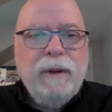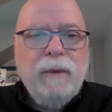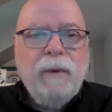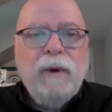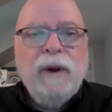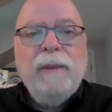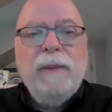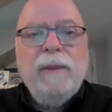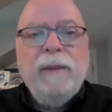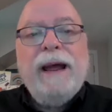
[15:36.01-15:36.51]

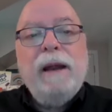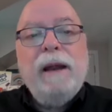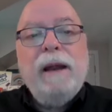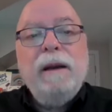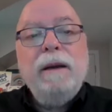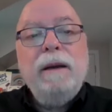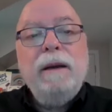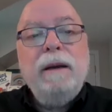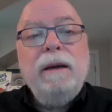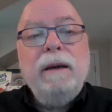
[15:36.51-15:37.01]
What about
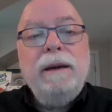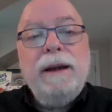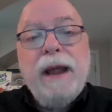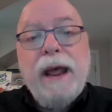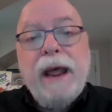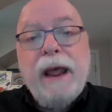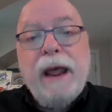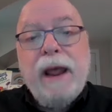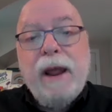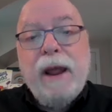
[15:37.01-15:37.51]

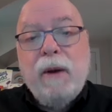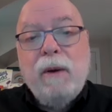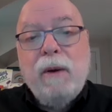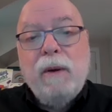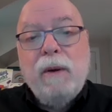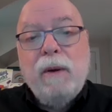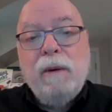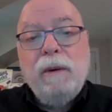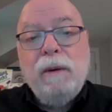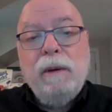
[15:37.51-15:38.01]
now?
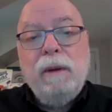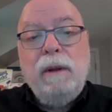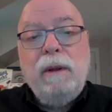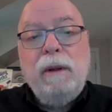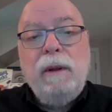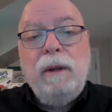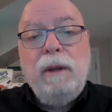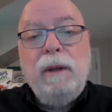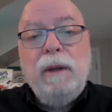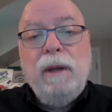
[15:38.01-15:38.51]

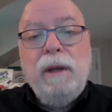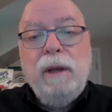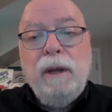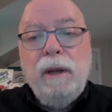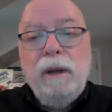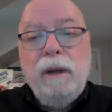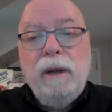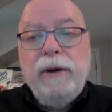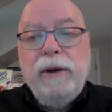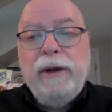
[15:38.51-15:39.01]

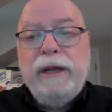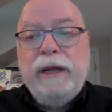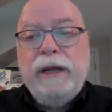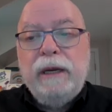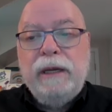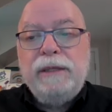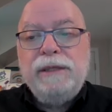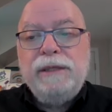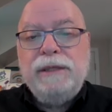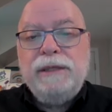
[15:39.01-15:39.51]
Who do you
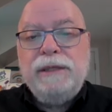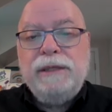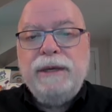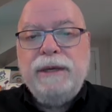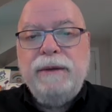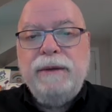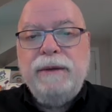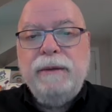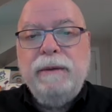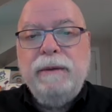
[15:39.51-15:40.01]
listen to?